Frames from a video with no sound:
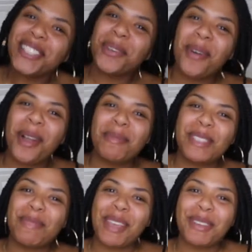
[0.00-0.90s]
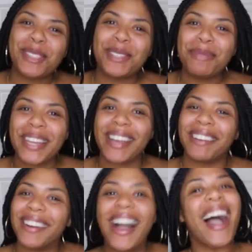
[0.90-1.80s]
Welcome to my YouTube
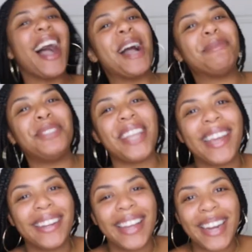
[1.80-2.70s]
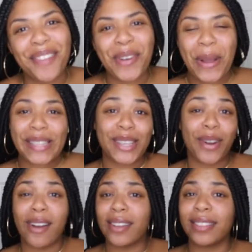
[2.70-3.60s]
channel. I'm Jana, and I focus on
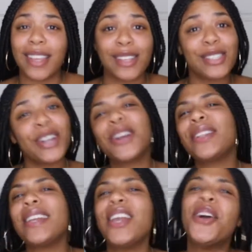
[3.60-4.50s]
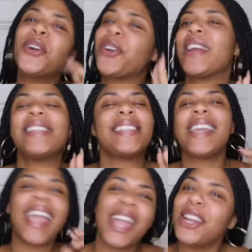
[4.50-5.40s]
all things curly,
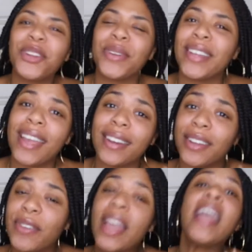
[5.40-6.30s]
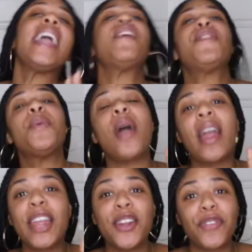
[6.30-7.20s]
crazy, and creative. If you
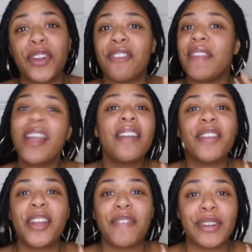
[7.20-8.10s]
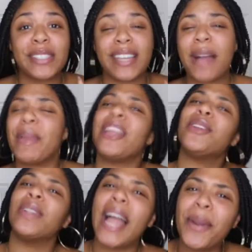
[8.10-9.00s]
are here for your very, very first time and
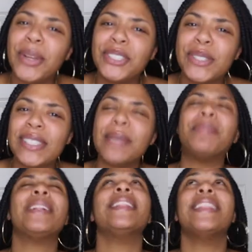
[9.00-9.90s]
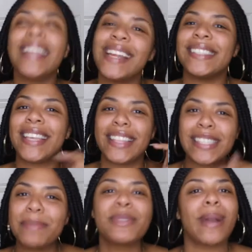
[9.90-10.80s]
you like what you see, please hit the
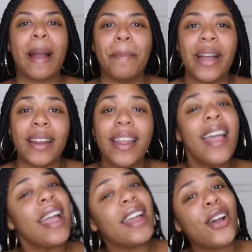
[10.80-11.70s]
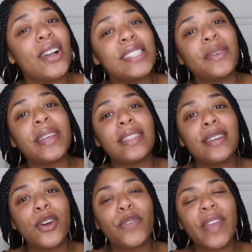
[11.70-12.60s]
subscribe button and also hit the
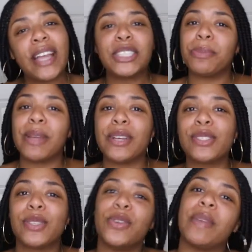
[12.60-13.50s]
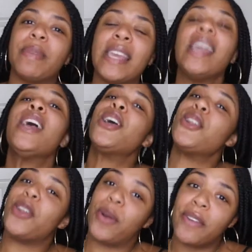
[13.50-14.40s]
notification bell so you can be
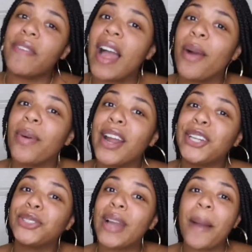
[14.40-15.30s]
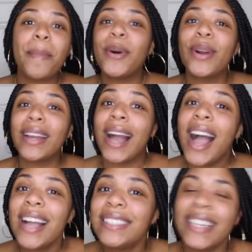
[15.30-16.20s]
notified when I drop more
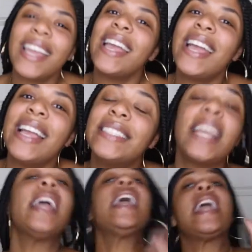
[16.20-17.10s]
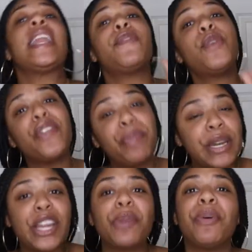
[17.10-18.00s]
content. And if you have
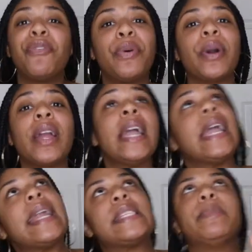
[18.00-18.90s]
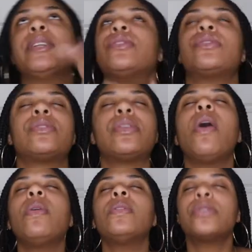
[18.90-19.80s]
been here before, it has been
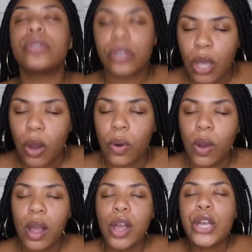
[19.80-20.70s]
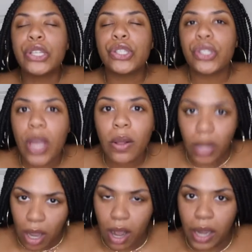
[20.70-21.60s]
so, so, so
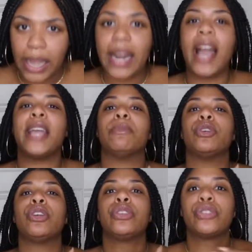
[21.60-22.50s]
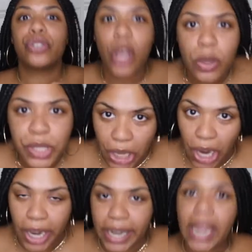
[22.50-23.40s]
long, and I am so
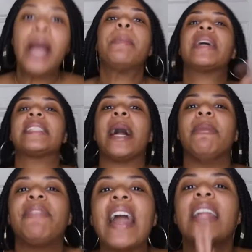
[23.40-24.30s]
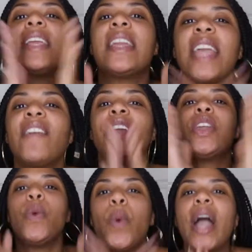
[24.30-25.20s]
sorry because I'm finally giving
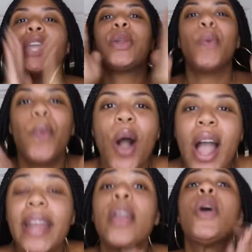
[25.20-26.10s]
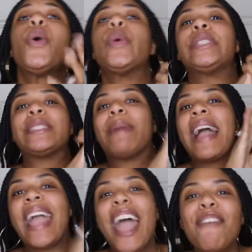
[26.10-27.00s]
you what you want, which is
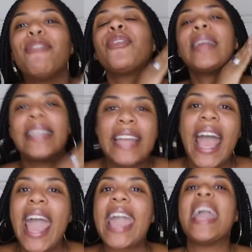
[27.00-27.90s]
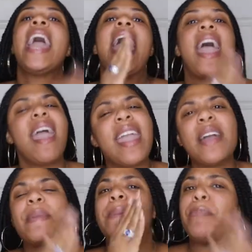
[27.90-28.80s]
my everyday A
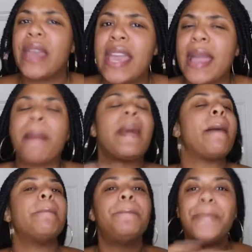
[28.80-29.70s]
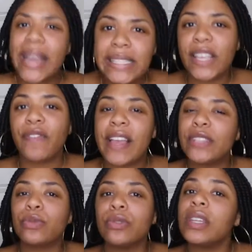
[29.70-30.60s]
M and P M basic
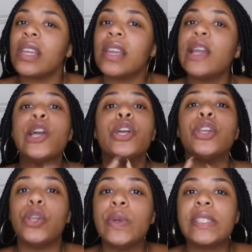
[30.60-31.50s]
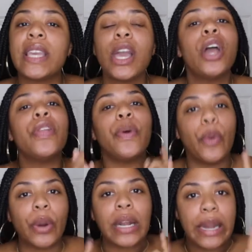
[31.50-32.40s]
face routine using The
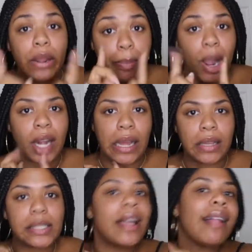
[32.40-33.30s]
Ordinary products.